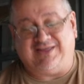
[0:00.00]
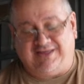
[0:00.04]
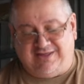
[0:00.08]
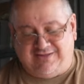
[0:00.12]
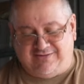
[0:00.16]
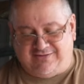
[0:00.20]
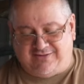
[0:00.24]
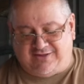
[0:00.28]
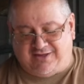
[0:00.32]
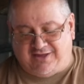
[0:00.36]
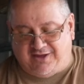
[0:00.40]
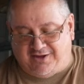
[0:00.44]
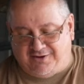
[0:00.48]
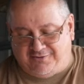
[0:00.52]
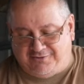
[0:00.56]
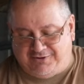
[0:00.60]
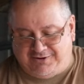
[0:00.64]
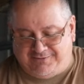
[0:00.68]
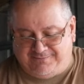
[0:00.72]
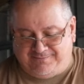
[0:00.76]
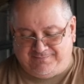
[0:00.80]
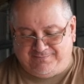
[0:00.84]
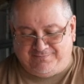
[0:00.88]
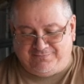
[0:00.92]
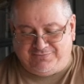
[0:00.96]
is
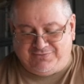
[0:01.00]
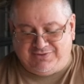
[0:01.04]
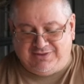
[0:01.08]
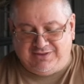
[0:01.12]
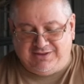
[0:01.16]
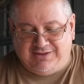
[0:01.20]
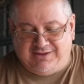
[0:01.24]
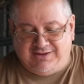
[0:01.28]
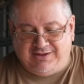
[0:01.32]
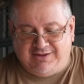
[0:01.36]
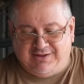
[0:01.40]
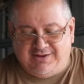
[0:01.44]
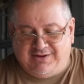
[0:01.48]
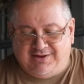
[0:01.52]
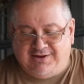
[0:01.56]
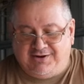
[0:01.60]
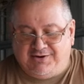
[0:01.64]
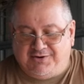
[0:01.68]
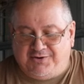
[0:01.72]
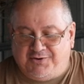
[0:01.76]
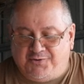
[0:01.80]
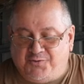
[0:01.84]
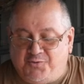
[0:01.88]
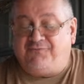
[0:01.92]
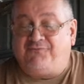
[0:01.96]
going.
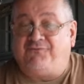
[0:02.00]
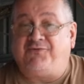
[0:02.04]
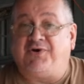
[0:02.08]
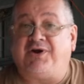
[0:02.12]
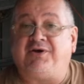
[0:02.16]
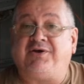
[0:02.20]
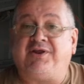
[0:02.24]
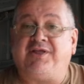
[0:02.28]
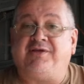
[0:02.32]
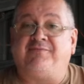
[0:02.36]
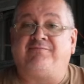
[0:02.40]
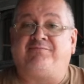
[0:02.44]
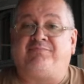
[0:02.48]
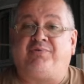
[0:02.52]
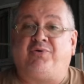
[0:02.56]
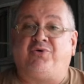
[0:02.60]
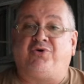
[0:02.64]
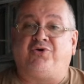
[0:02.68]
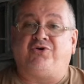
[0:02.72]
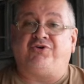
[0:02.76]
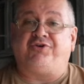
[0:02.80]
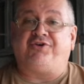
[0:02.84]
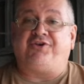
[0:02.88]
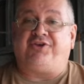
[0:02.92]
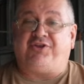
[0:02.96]
Very
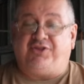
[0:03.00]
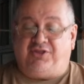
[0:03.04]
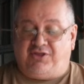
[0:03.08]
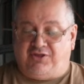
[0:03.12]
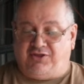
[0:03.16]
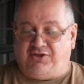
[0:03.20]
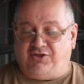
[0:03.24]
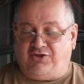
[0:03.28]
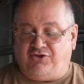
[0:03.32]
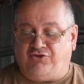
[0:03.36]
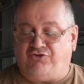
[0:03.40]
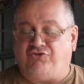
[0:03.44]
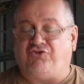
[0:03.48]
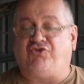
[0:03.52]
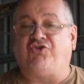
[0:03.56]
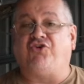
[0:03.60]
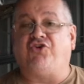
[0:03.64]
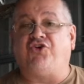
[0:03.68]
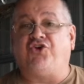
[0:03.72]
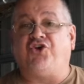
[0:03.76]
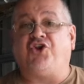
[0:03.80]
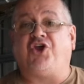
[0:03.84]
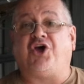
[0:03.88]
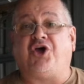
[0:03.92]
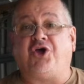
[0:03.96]
important to
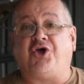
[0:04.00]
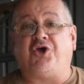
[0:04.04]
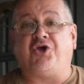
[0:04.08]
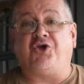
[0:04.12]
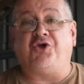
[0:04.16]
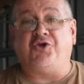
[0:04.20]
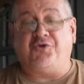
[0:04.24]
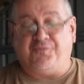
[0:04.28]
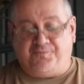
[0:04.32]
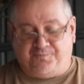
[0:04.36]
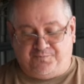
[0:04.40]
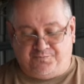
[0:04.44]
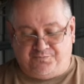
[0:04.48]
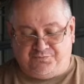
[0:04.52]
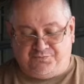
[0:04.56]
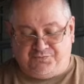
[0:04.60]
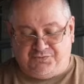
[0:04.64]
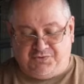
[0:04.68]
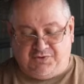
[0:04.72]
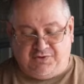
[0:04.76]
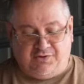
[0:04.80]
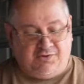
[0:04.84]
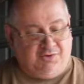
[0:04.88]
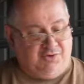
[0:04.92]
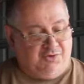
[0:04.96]
know
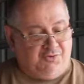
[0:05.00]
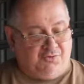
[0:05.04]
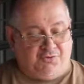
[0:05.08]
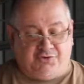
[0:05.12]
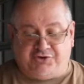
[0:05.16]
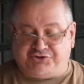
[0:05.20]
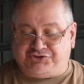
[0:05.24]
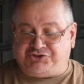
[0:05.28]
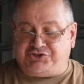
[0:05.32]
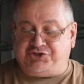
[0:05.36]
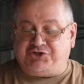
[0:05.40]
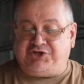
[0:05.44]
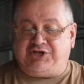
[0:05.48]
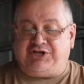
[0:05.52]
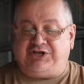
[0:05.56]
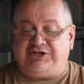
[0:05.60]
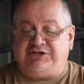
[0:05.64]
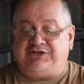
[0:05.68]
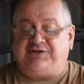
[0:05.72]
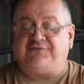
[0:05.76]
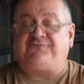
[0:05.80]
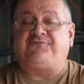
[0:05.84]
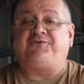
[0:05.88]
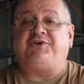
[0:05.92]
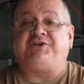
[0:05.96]
what your
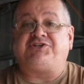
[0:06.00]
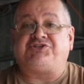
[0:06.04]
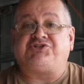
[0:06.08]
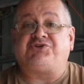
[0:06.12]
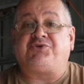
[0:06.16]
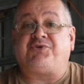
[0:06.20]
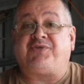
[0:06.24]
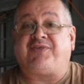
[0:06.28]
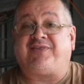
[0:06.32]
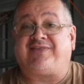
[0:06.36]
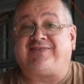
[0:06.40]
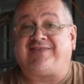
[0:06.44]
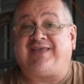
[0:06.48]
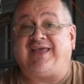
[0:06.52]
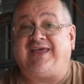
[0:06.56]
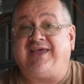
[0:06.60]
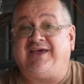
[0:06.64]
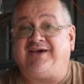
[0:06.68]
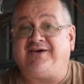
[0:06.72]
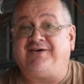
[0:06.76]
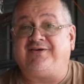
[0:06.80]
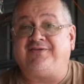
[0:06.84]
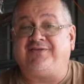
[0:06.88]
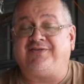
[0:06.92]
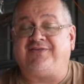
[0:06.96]
individual
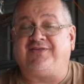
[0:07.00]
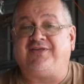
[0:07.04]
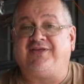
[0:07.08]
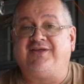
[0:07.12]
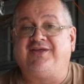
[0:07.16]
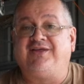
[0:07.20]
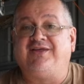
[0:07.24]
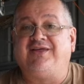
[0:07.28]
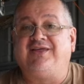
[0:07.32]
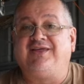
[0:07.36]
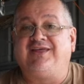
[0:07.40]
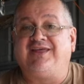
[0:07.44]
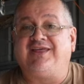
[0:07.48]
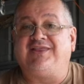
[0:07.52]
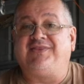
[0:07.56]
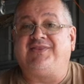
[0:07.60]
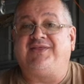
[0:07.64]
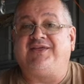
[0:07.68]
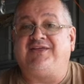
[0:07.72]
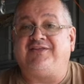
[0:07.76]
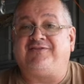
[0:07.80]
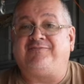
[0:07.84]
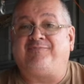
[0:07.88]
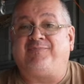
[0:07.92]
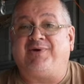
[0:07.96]
cells in
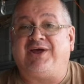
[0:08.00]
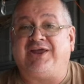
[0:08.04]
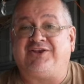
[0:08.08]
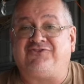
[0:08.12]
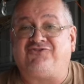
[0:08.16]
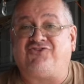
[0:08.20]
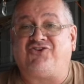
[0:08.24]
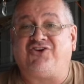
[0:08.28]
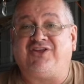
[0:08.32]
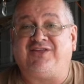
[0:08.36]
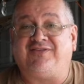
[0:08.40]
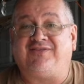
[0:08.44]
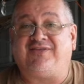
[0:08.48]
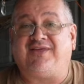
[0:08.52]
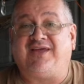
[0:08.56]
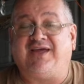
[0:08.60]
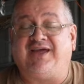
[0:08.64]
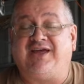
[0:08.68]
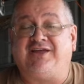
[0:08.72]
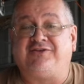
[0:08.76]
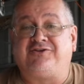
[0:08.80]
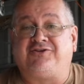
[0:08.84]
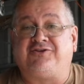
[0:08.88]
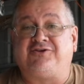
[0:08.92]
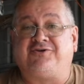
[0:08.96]
these batteries
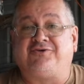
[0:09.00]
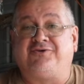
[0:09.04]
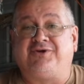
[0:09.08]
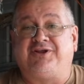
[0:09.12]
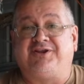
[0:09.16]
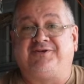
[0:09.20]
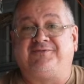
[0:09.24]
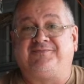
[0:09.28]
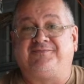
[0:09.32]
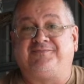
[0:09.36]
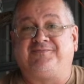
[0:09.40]
are doing.